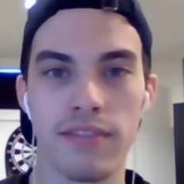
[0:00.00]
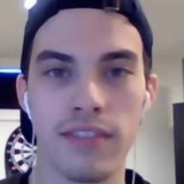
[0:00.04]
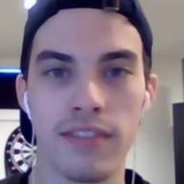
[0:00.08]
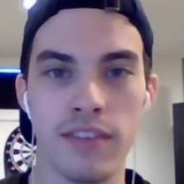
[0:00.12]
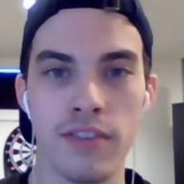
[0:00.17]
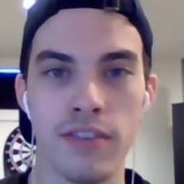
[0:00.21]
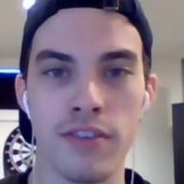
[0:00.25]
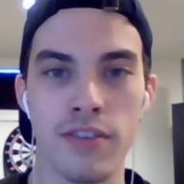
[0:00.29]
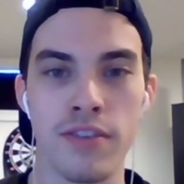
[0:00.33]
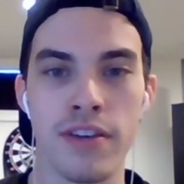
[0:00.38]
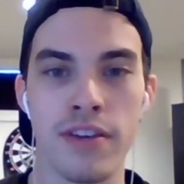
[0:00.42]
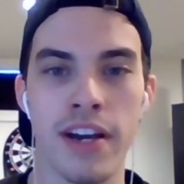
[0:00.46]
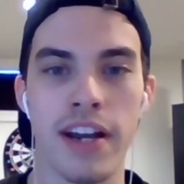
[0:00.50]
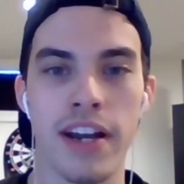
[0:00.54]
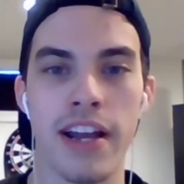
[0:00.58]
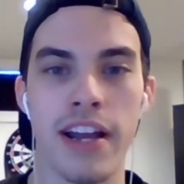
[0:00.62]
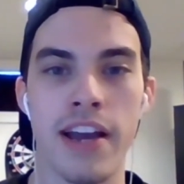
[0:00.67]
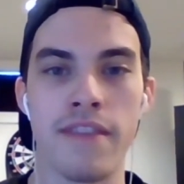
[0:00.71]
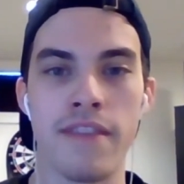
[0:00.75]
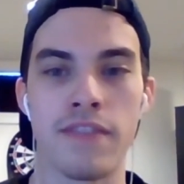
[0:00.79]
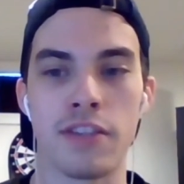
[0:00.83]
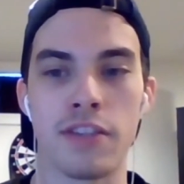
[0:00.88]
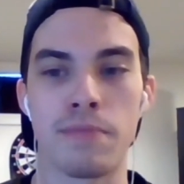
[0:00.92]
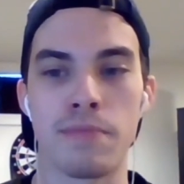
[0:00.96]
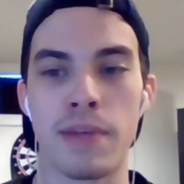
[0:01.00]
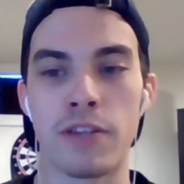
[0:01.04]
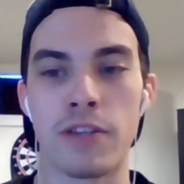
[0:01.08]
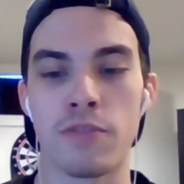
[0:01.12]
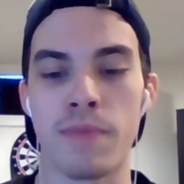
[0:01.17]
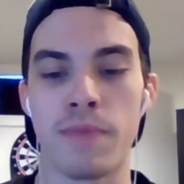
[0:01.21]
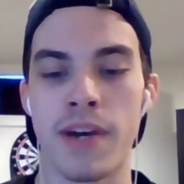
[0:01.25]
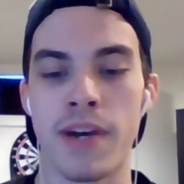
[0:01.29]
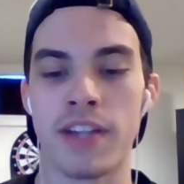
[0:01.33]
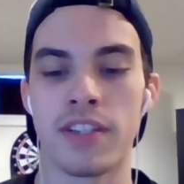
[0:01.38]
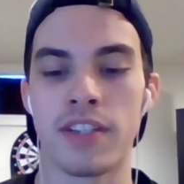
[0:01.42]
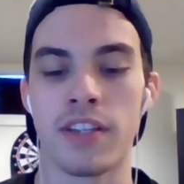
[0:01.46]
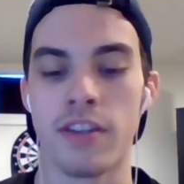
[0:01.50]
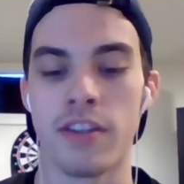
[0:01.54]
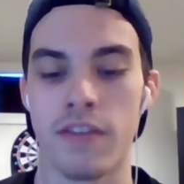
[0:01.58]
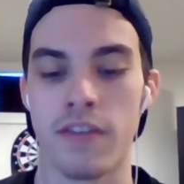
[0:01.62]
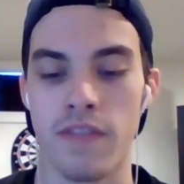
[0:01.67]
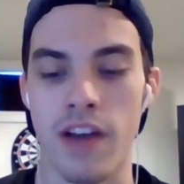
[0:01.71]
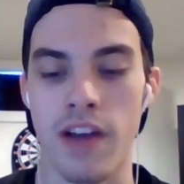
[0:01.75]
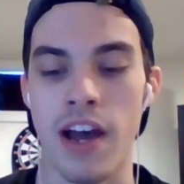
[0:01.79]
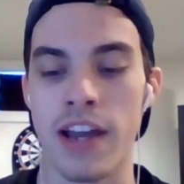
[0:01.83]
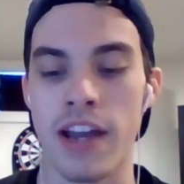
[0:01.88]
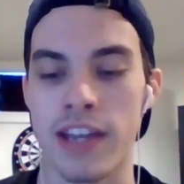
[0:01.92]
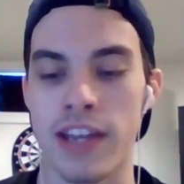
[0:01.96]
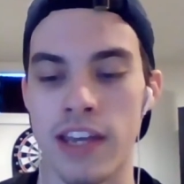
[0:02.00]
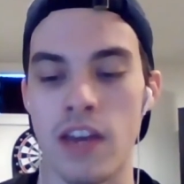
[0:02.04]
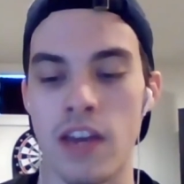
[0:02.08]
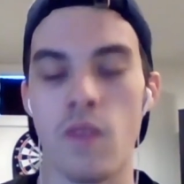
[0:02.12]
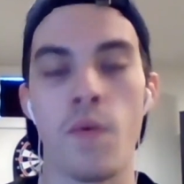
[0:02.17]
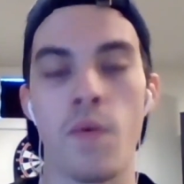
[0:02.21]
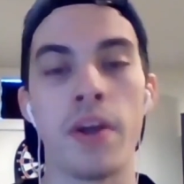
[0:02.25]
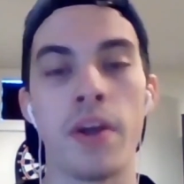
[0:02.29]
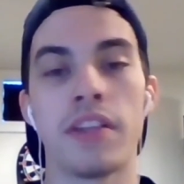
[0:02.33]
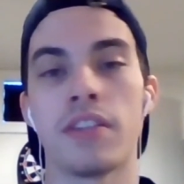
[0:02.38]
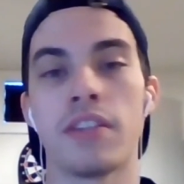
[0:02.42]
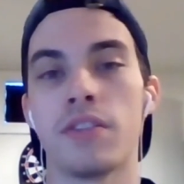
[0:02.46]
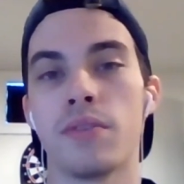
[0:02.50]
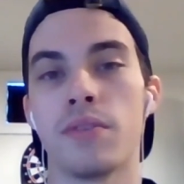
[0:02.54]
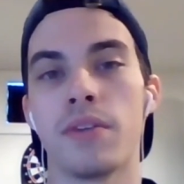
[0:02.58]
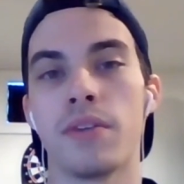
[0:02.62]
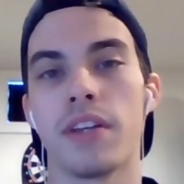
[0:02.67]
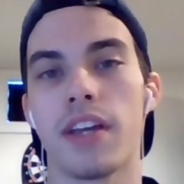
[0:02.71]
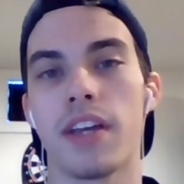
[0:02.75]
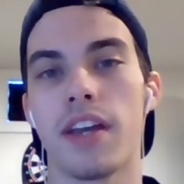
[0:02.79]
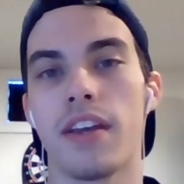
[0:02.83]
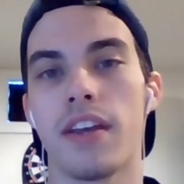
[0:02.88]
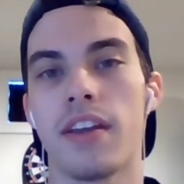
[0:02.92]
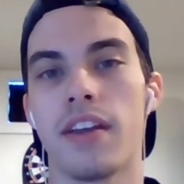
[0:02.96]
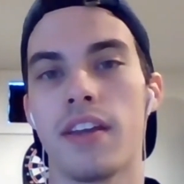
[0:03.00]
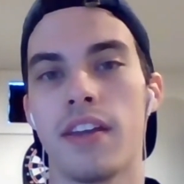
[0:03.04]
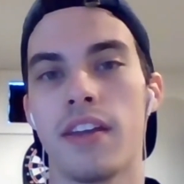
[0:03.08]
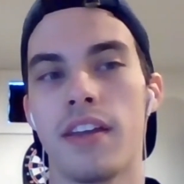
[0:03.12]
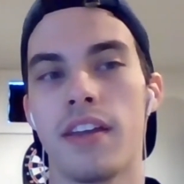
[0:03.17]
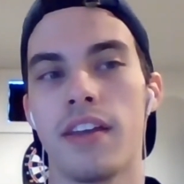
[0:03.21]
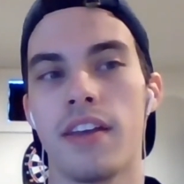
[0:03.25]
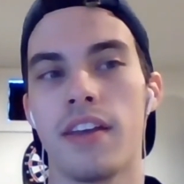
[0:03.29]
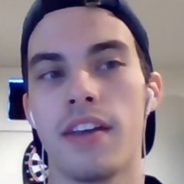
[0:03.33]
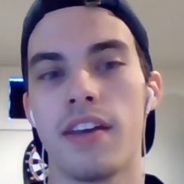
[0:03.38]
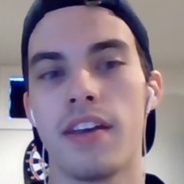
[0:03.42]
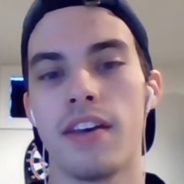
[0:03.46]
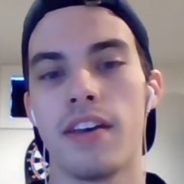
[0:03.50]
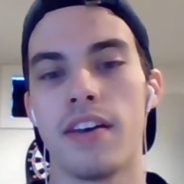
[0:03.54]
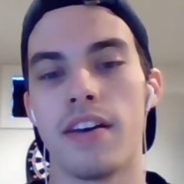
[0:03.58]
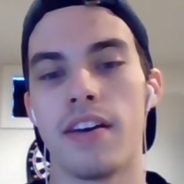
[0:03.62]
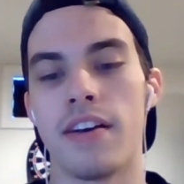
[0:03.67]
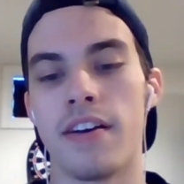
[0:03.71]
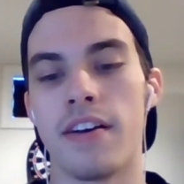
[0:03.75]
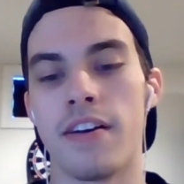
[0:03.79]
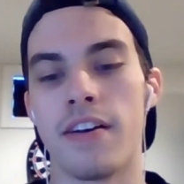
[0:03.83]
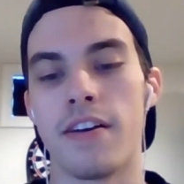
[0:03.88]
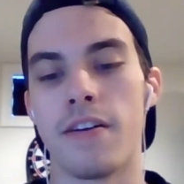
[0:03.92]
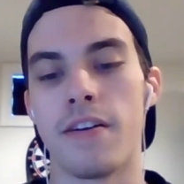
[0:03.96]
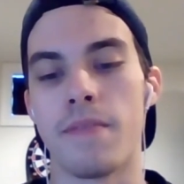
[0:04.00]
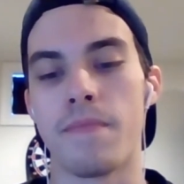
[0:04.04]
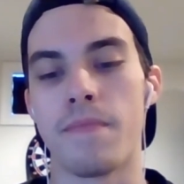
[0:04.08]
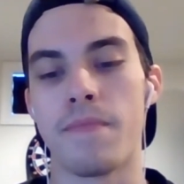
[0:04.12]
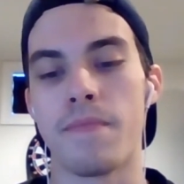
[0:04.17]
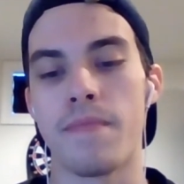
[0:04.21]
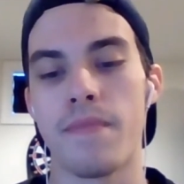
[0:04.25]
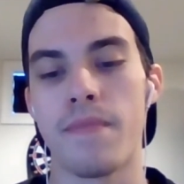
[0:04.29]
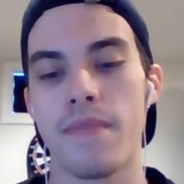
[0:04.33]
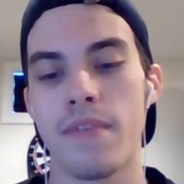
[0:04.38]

You kind of have this mental mindset of I can't wait to do it again.